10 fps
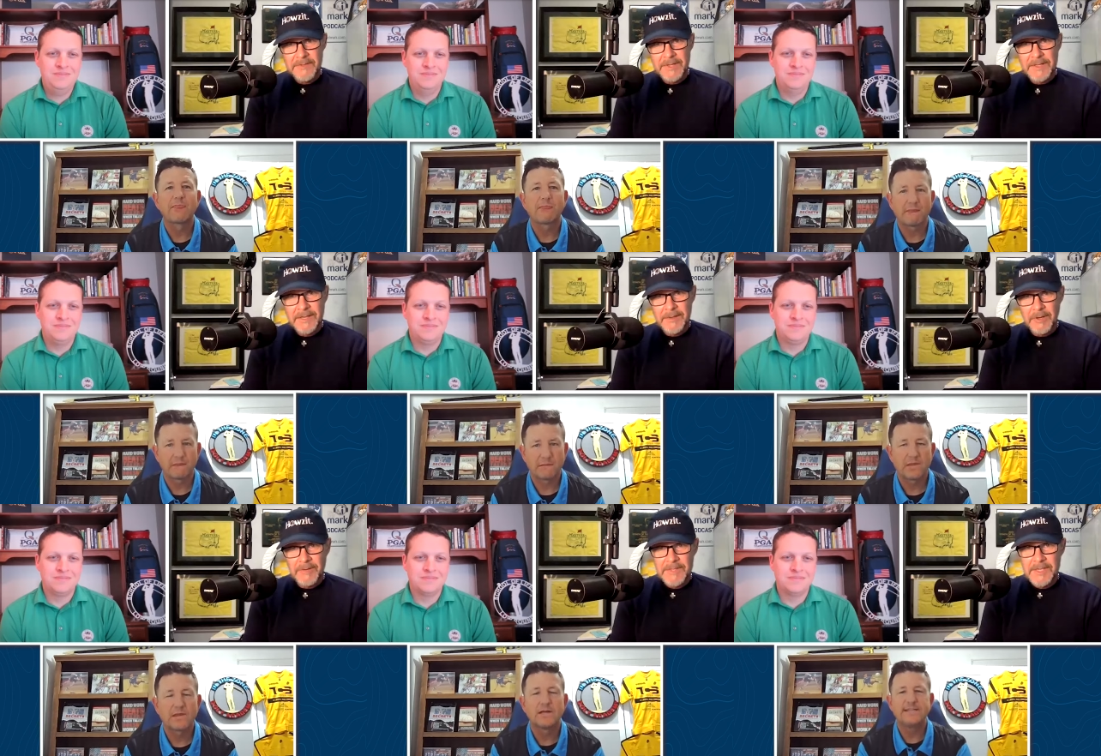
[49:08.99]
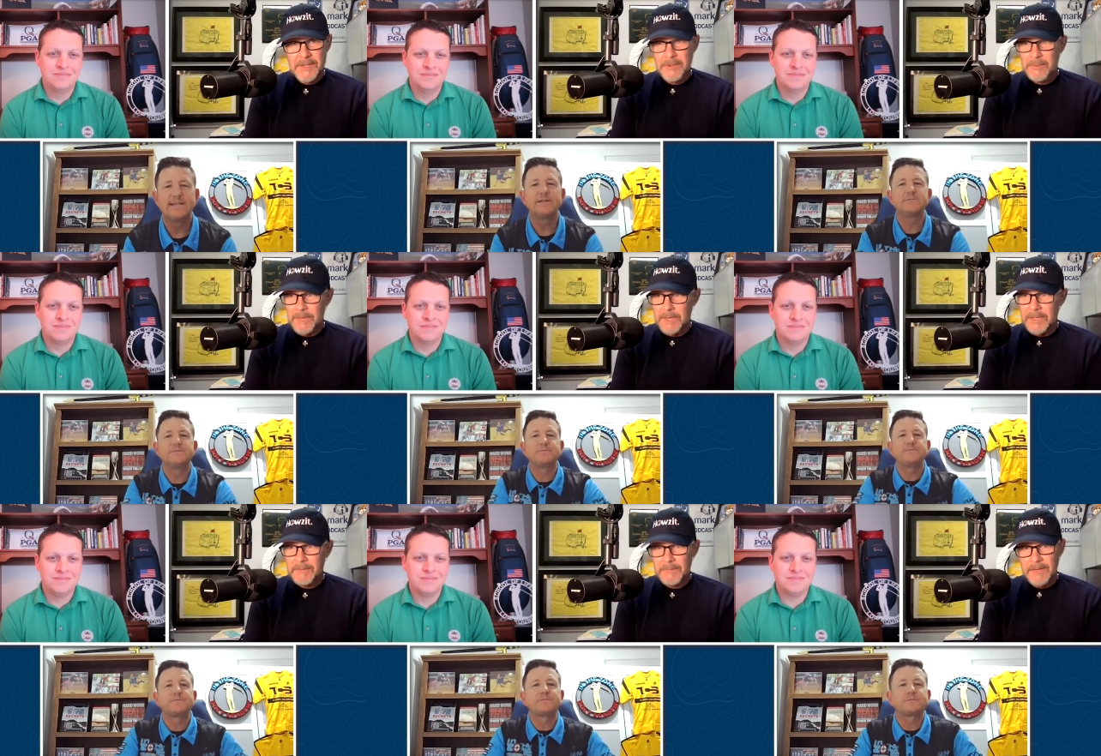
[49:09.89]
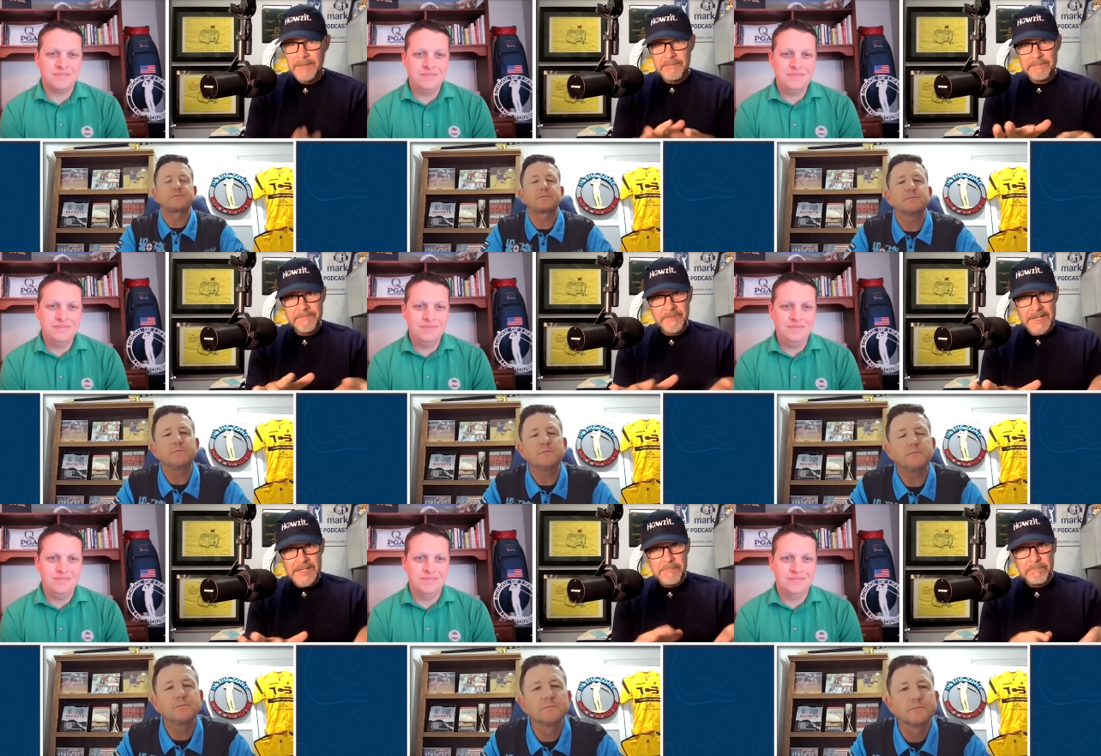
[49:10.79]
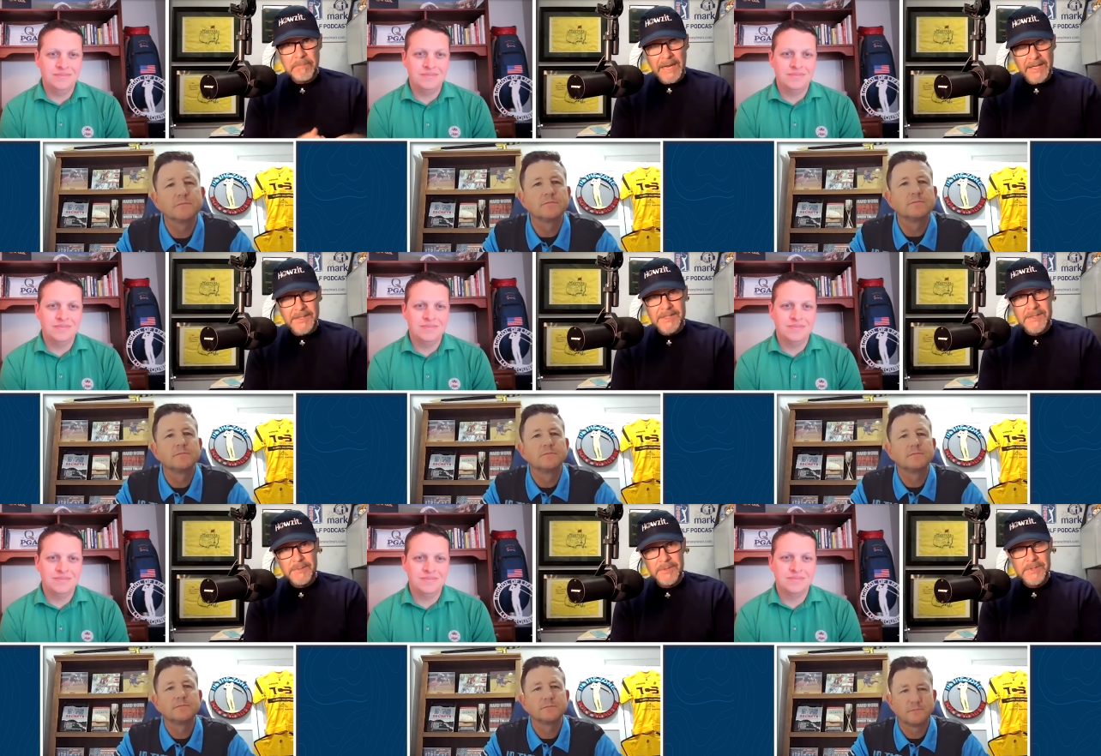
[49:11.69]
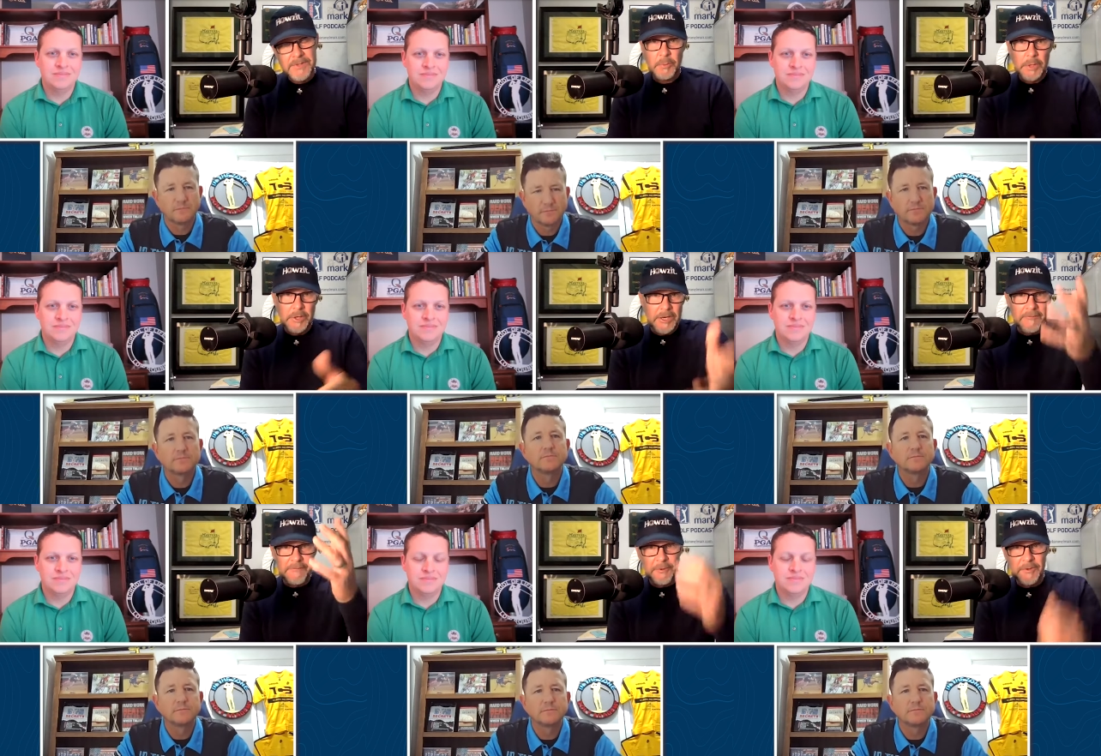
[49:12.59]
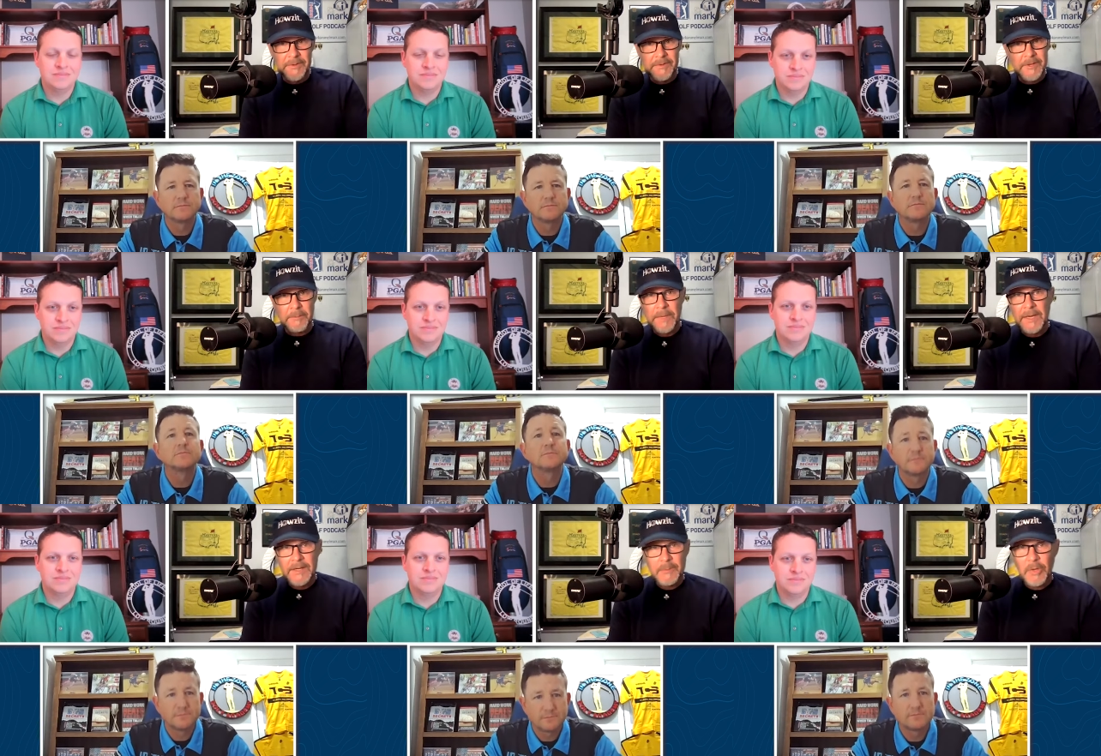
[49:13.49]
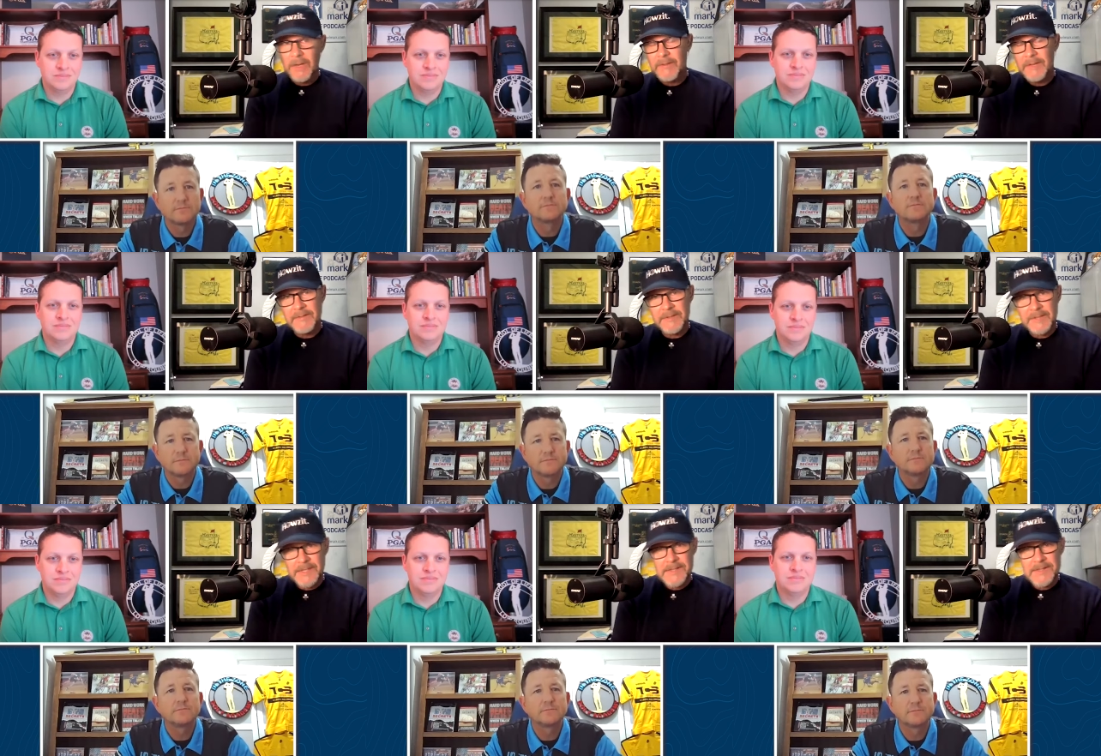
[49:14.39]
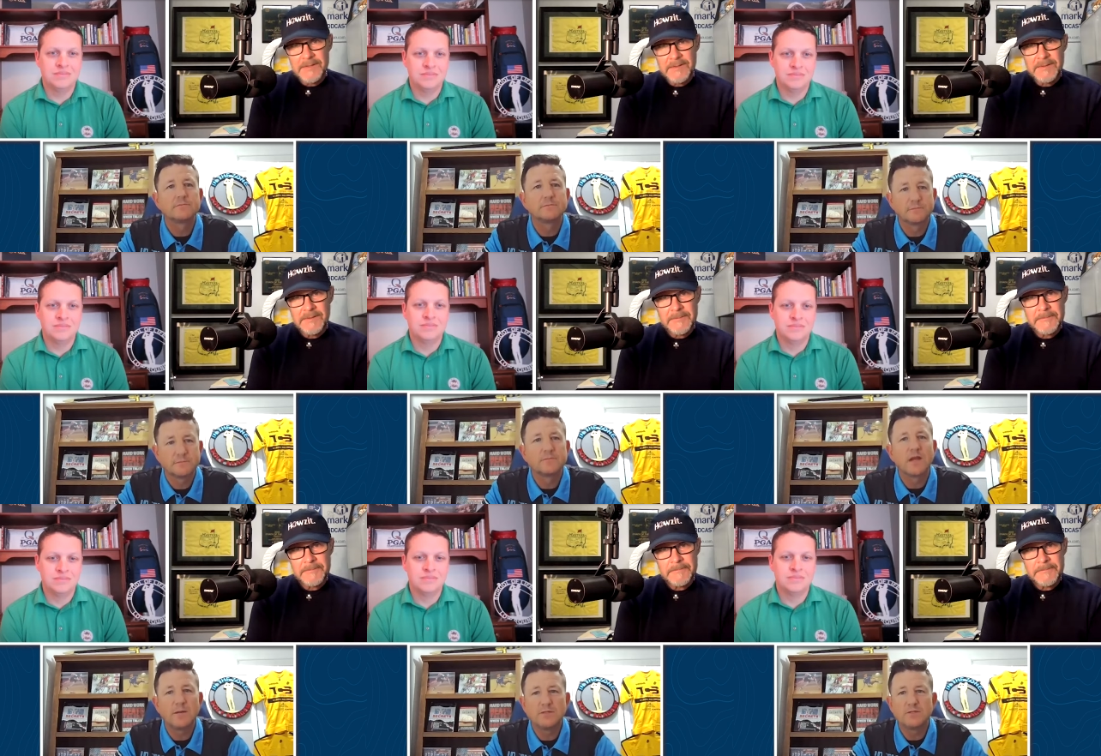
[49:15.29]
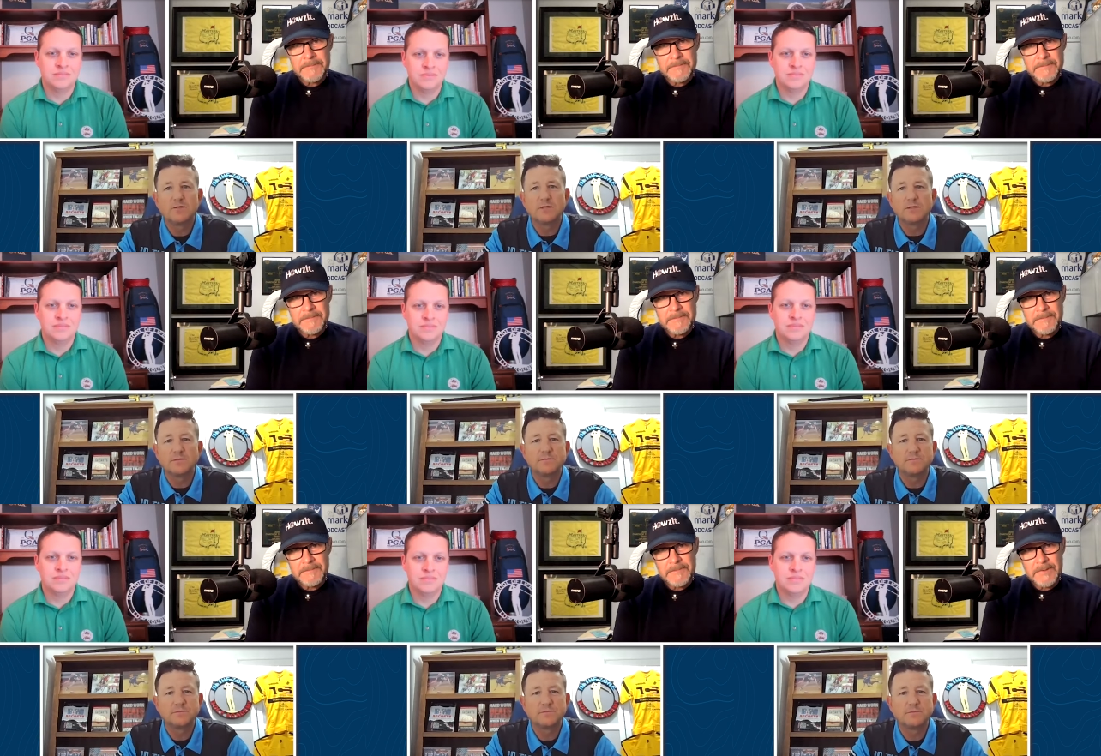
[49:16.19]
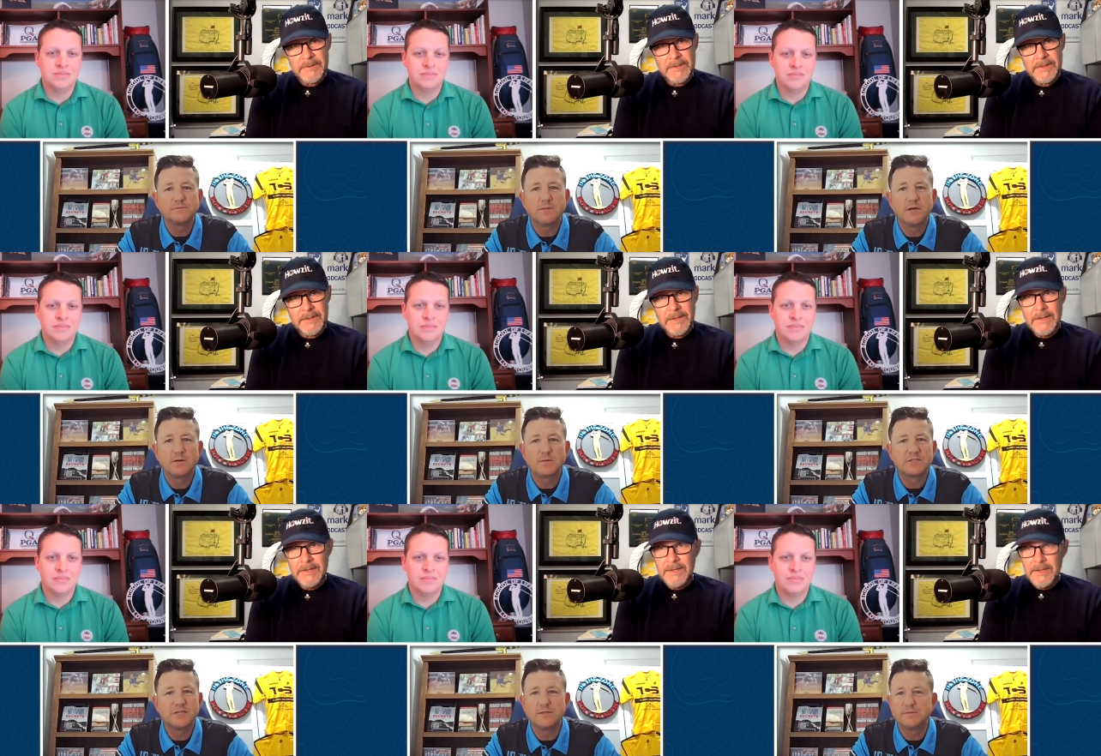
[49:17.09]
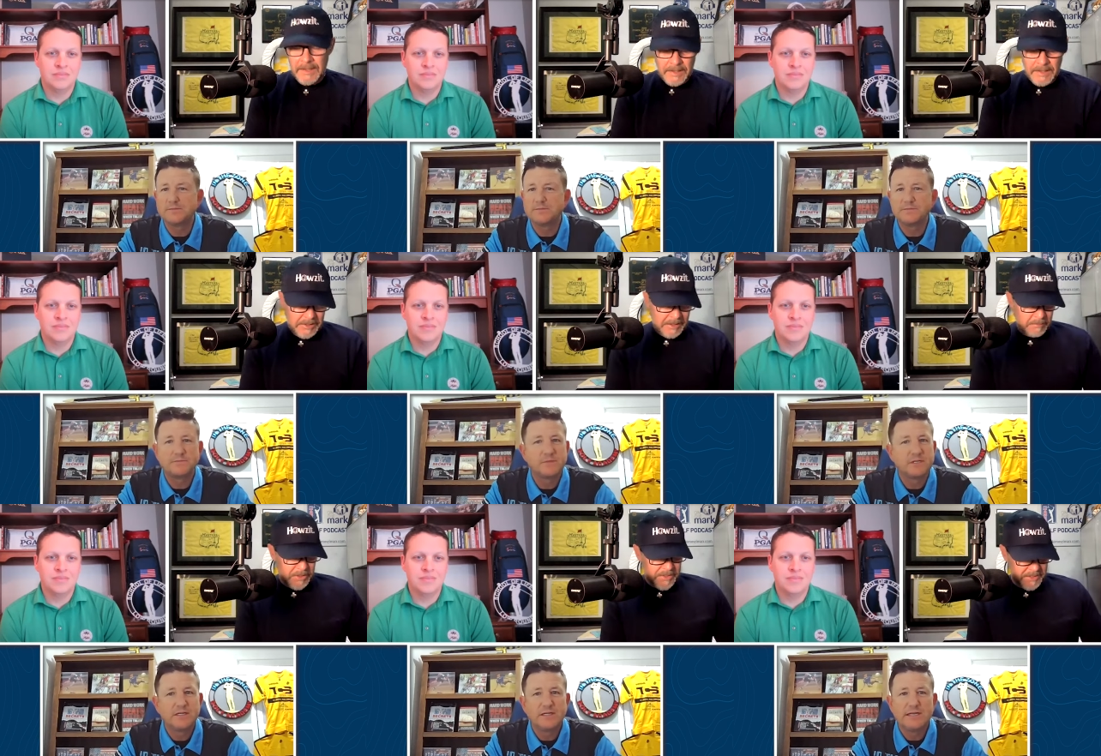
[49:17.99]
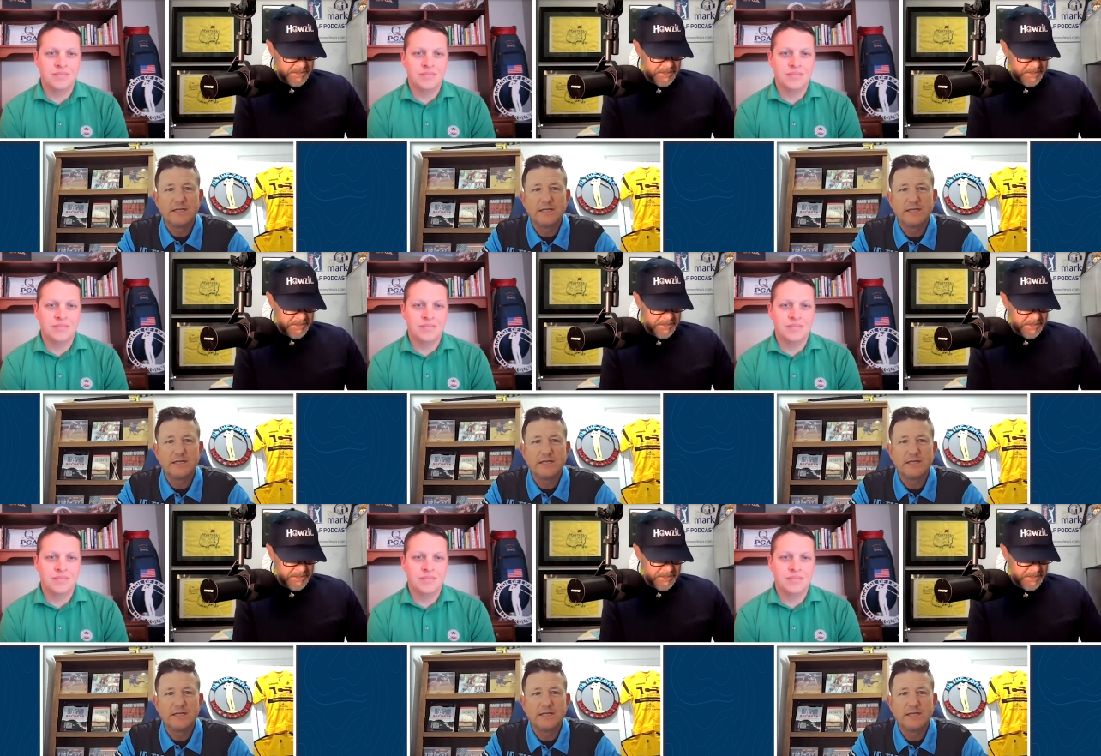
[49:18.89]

Speaker 1: of it and then all of a sudden your body kind of finds balance which is what we're looking for competing at whatever level
Speaker 2: yes mm-hmm. absolutely all right 100%
Speaker 1: okay boys